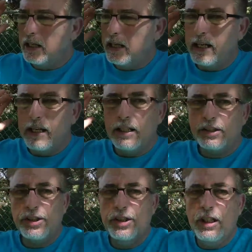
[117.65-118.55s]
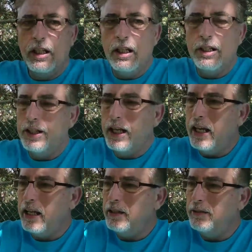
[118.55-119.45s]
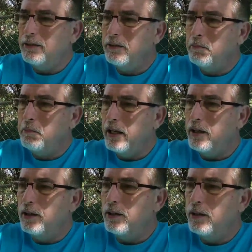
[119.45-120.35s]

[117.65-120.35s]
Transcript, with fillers: it is 10 meter